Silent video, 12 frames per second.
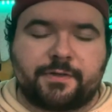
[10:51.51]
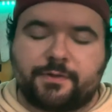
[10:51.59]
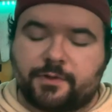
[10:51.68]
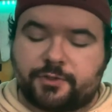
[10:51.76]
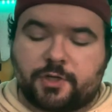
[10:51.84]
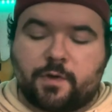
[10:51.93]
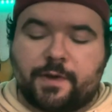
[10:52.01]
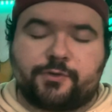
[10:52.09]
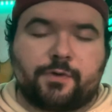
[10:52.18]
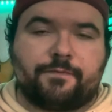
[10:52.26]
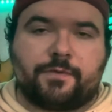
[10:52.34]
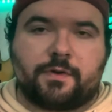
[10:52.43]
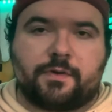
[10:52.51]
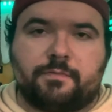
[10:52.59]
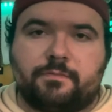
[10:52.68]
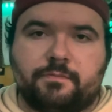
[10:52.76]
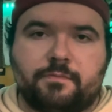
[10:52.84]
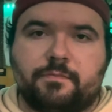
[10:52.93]
There's always room for
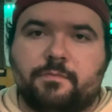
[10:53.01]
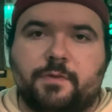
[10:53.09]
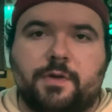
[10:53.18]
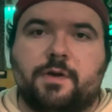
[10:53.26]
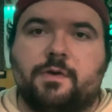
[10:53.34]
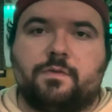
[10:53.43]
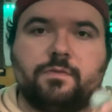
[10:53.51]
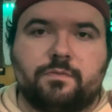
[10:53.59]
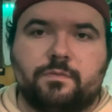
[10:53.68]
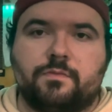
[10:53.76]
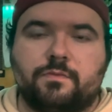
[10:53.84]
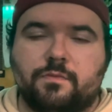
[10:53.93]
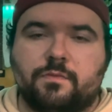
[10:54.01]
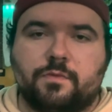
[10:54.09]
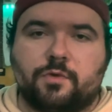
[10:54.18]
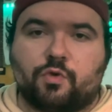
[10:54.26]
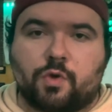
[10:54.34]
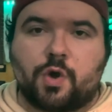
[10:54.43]
you know,
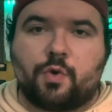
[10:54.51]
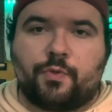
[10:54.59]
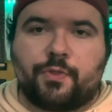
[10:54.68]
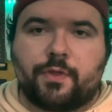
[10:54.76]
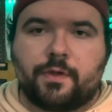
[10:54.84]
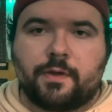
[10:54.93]
growth.